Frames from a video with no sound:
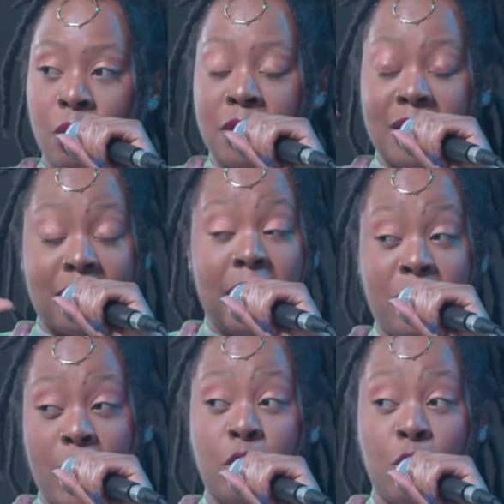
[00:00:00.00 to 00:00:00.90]
The same
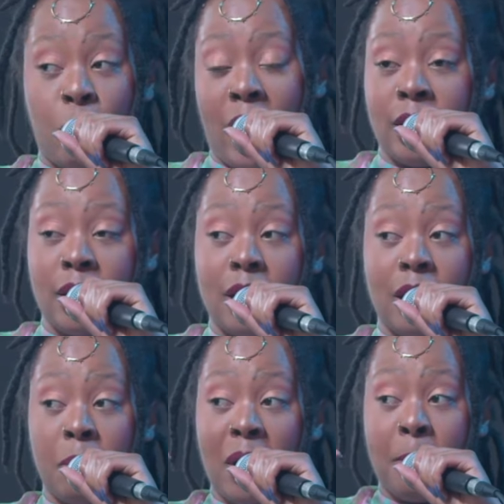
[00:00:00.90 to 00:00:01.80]
thing you want
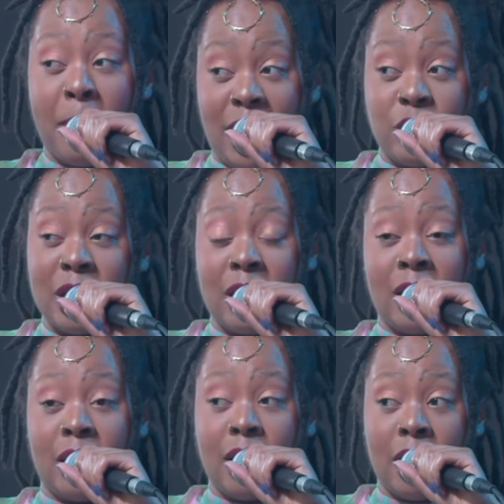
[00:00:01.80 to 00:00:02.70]
a major